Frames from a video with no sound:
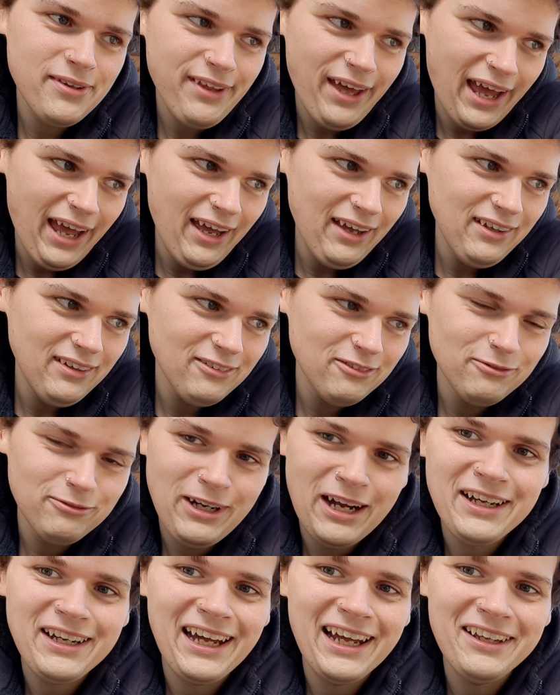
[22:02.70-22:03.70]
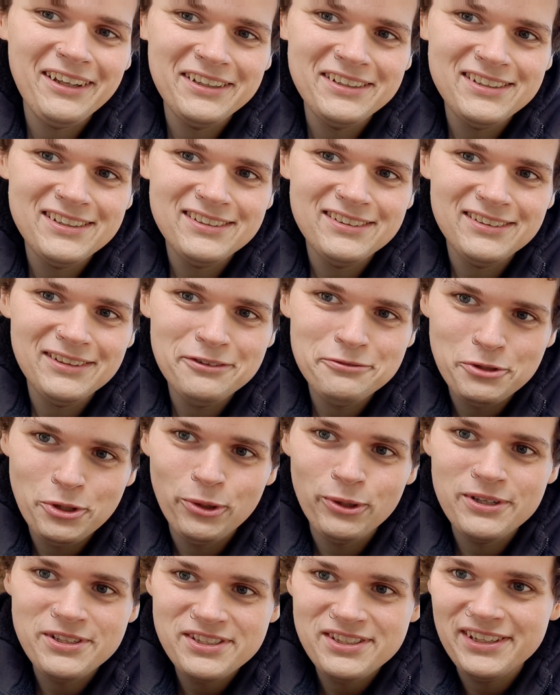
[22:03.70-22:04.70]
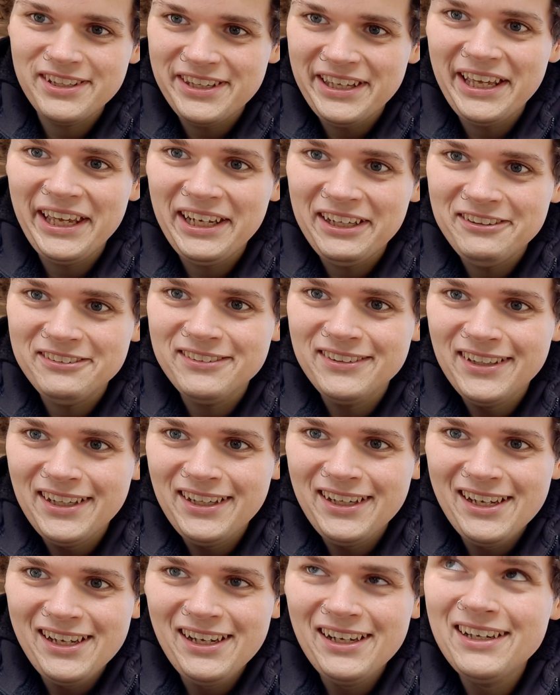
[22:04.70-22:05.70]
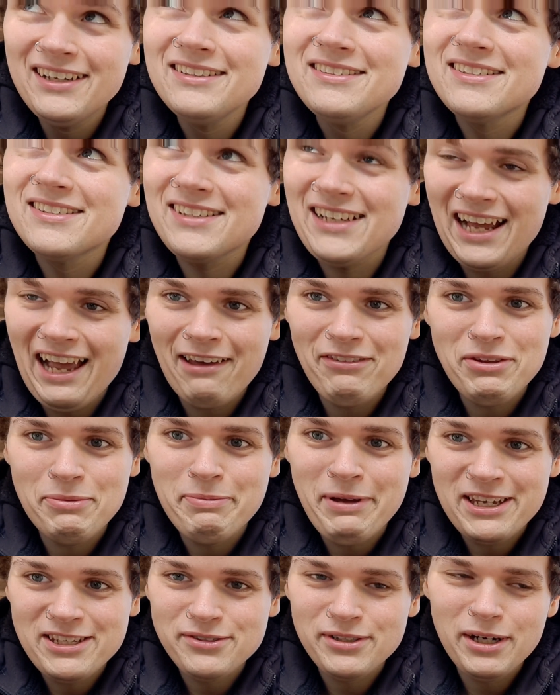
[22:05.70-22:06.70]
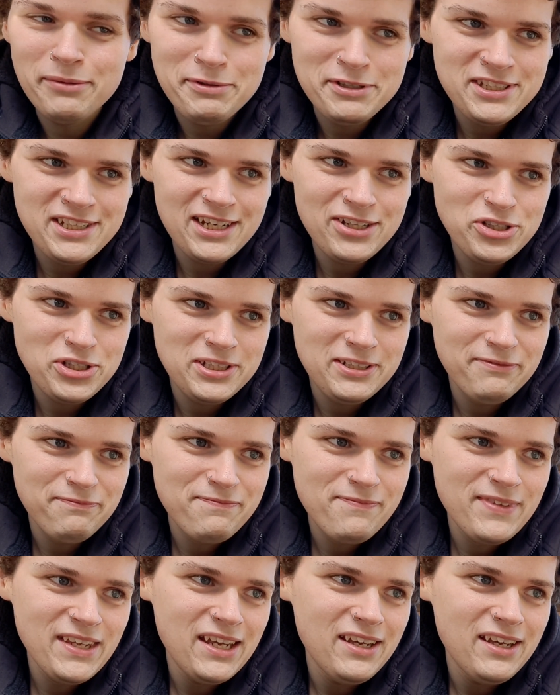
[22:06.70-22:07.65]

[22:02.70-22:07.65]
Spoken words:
that Rock Island, of course, again, does not have the best reputation.